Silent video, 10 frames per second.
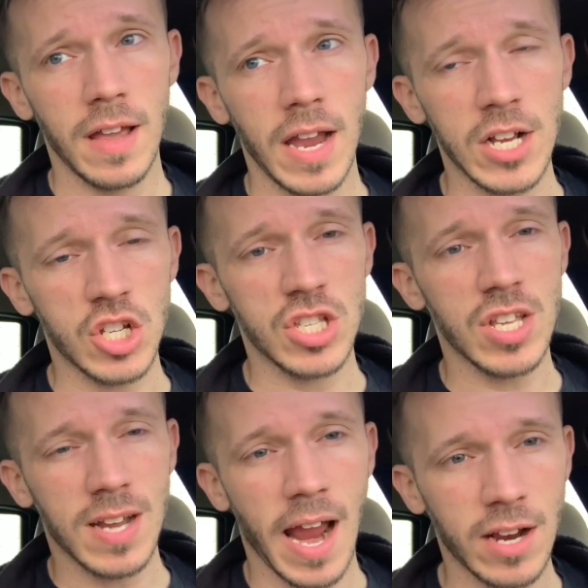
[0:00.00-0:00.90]
It's just the
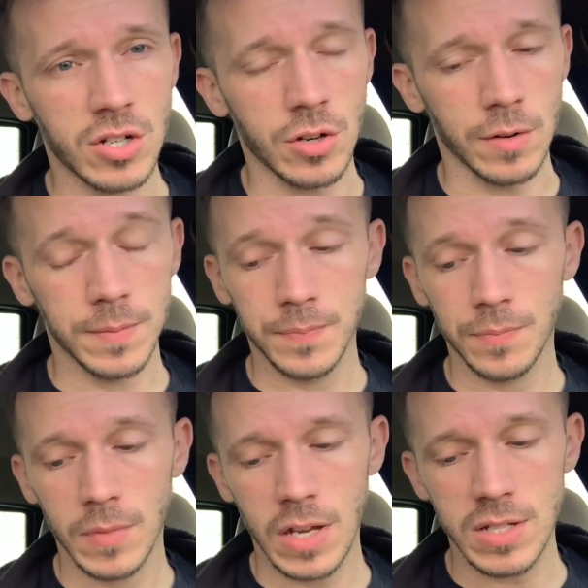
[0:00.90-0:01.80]
texture
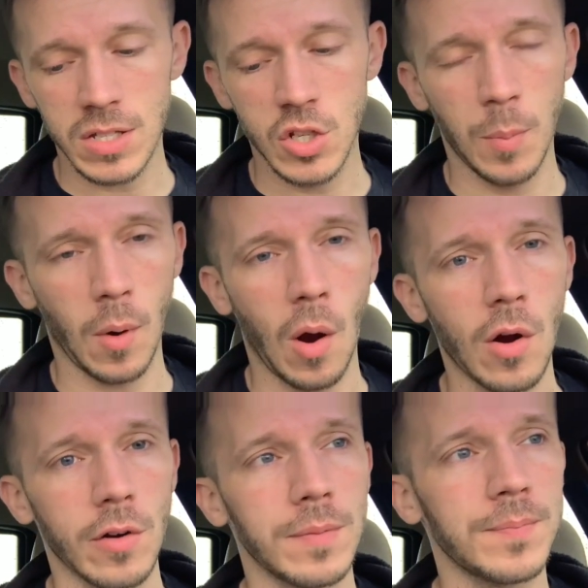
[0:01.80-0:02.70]
because it's super hard.